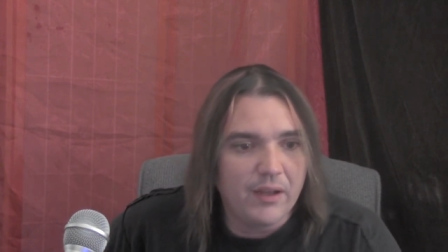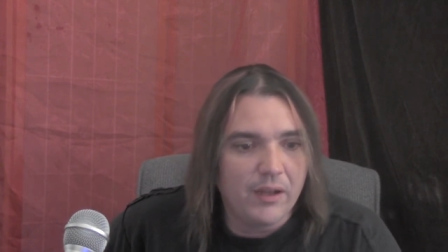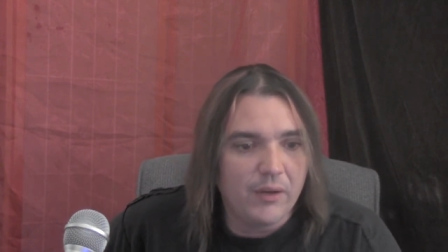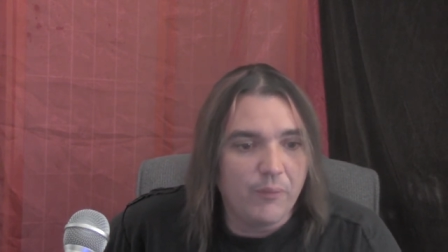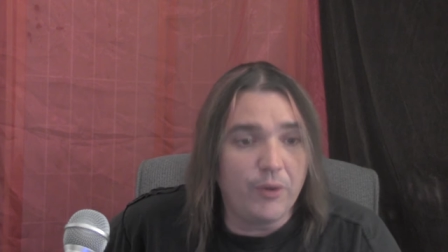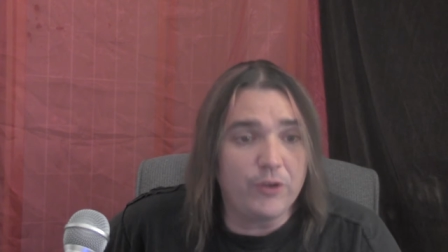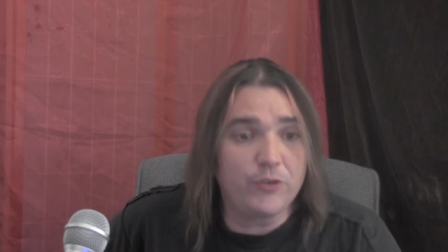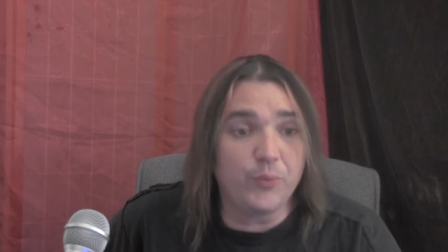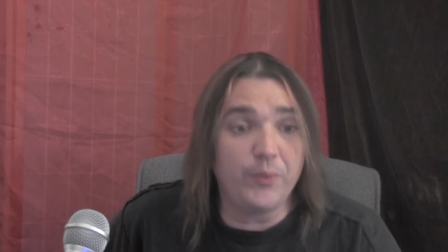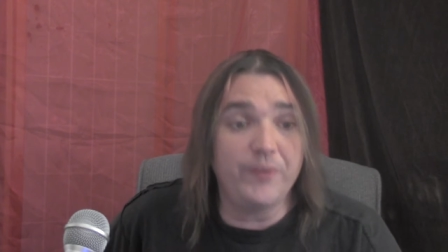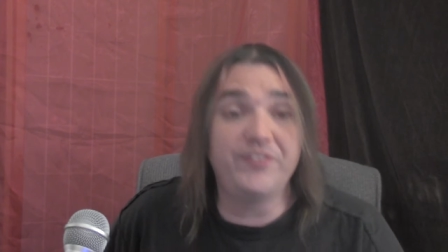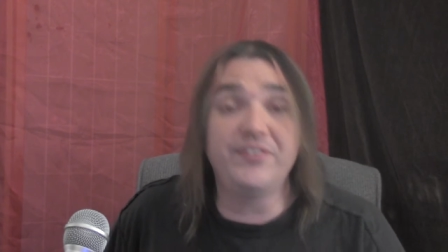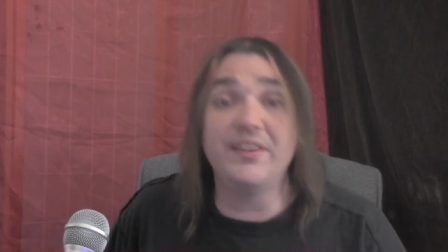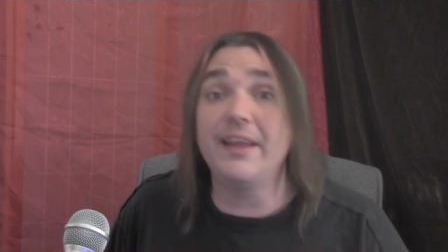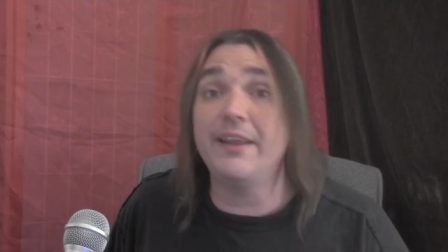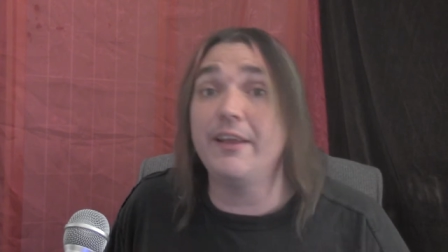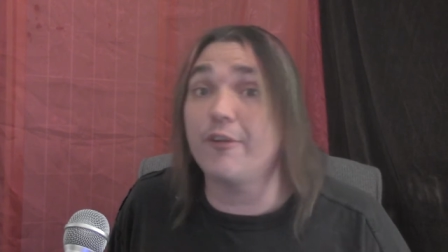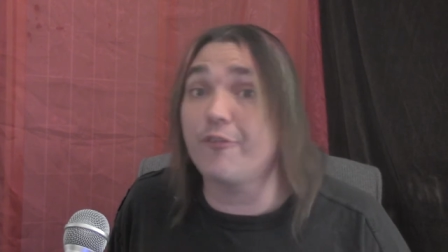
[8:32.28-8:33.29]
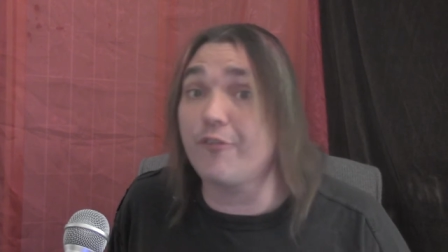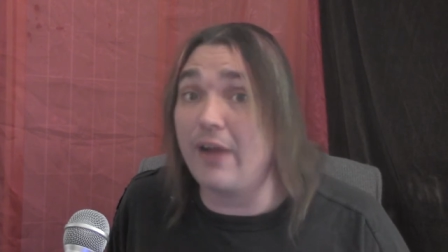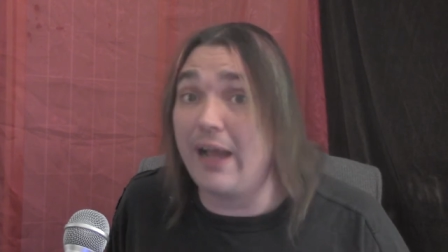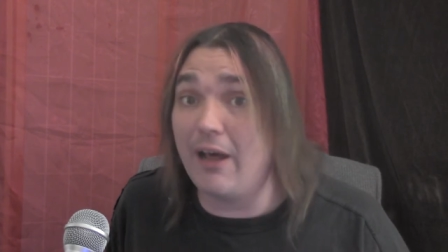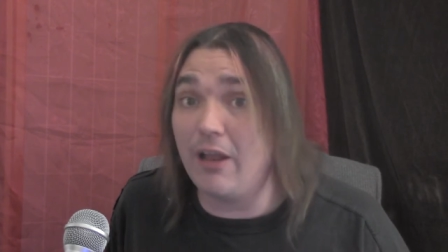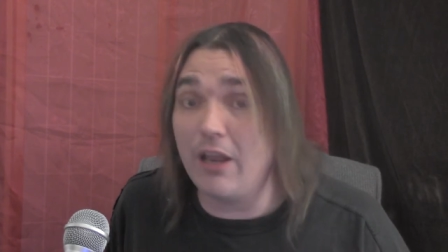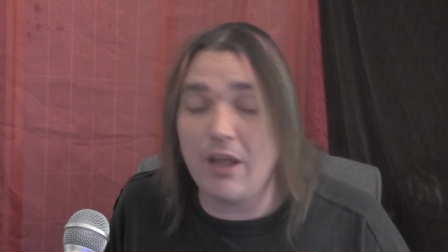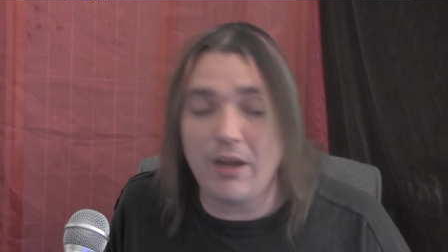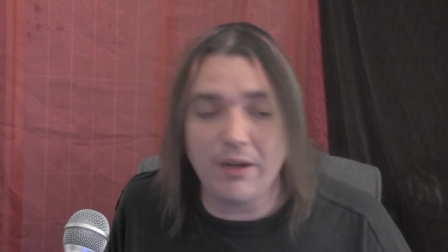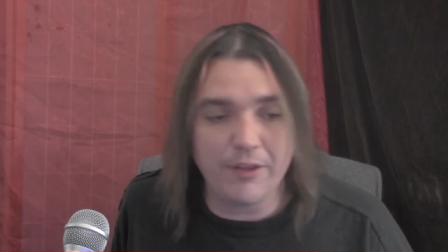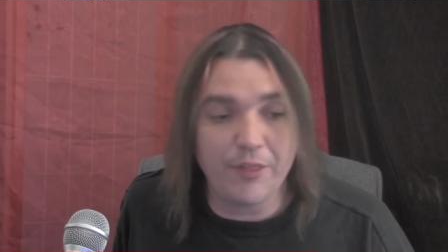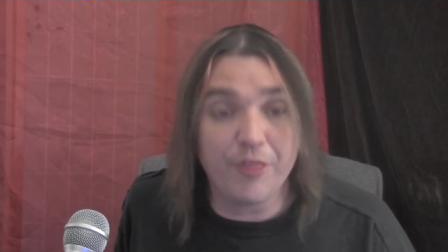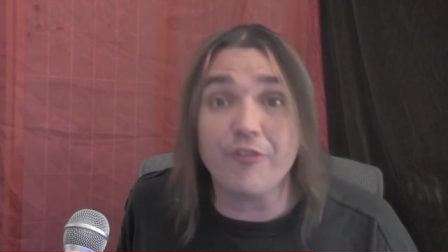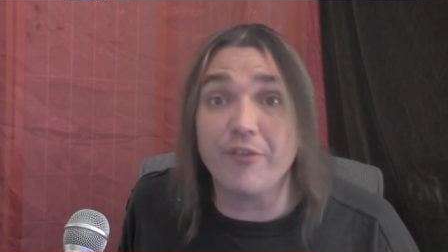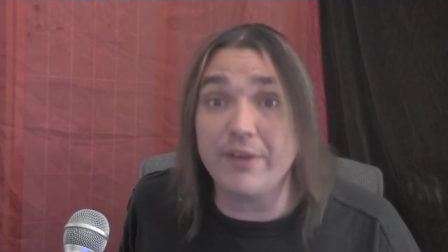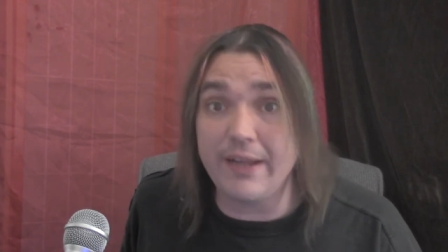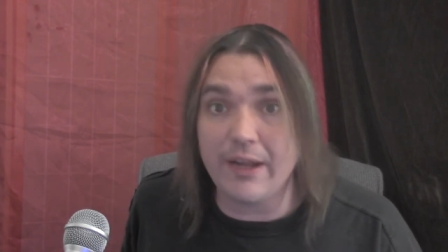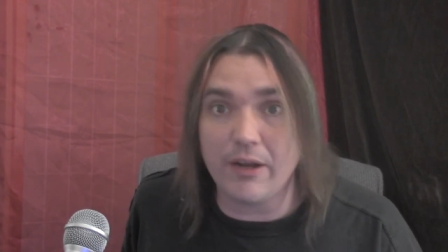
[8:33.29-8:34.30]
Which we've said here for how long?
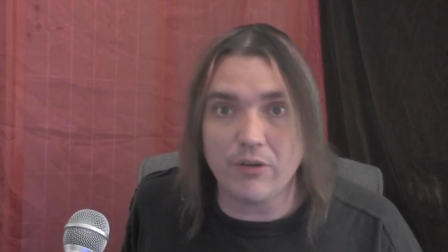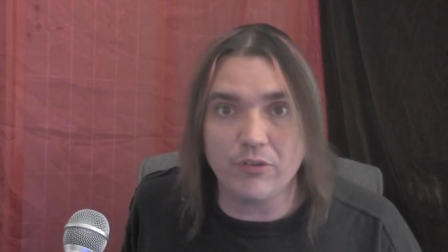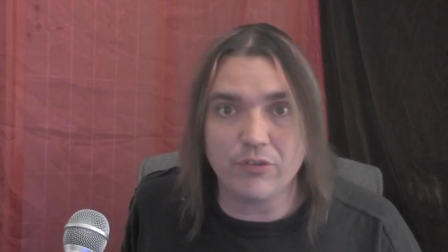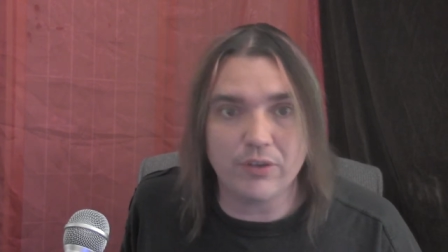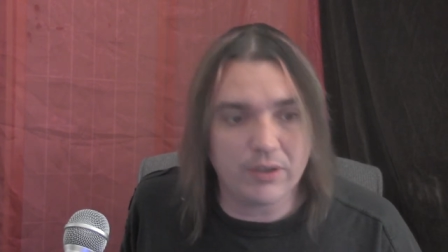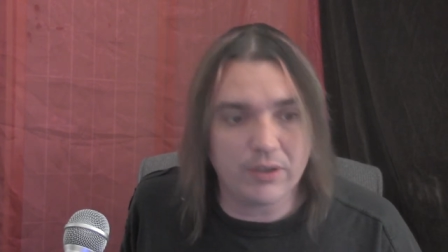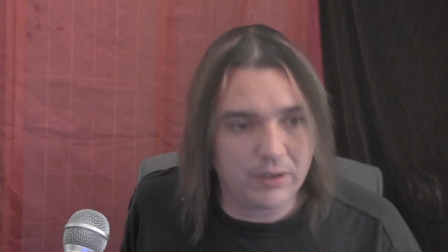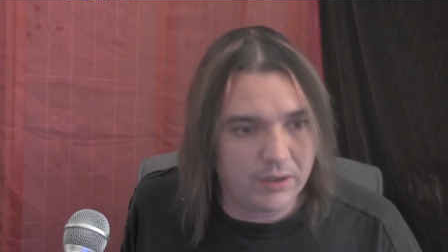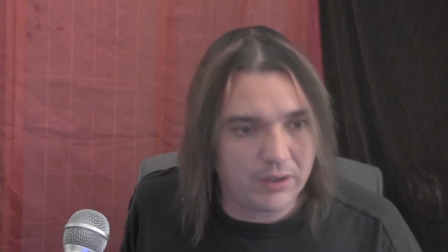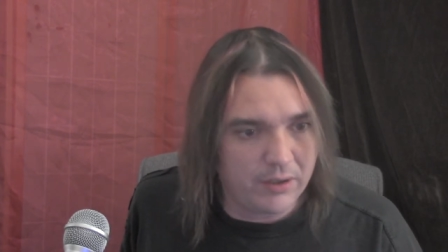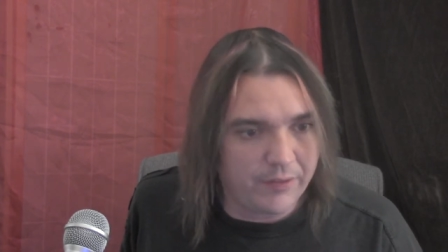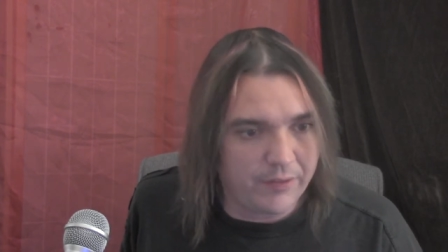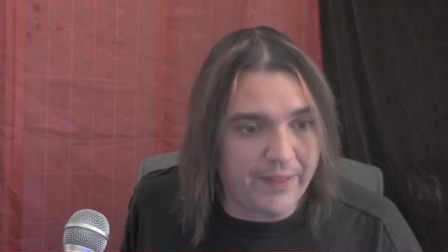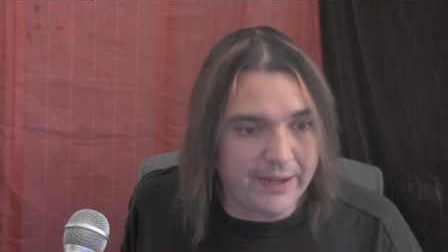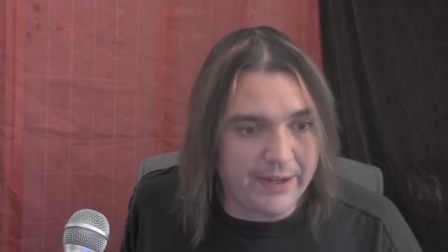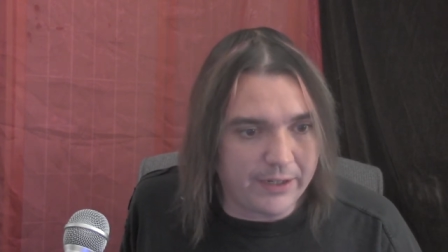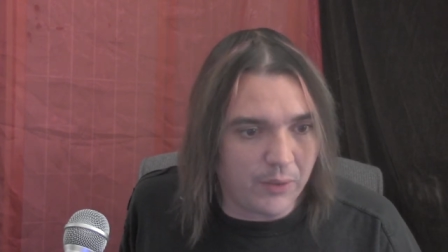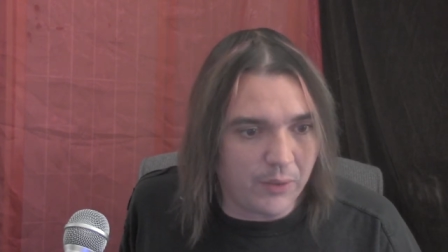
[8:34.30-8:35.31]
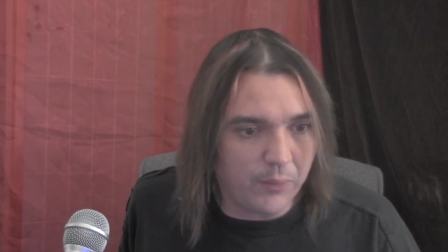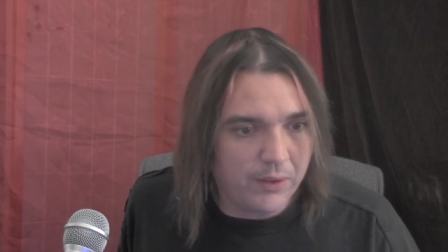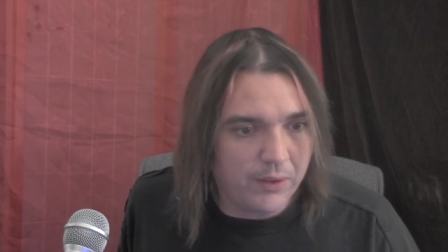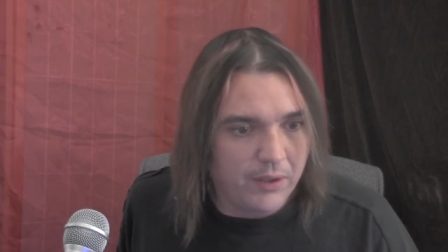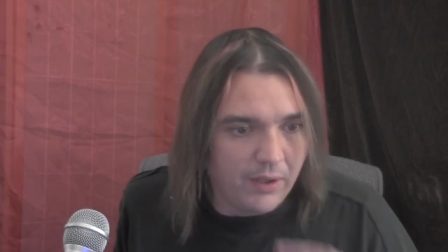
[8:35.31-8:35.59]
3 years. Thank you.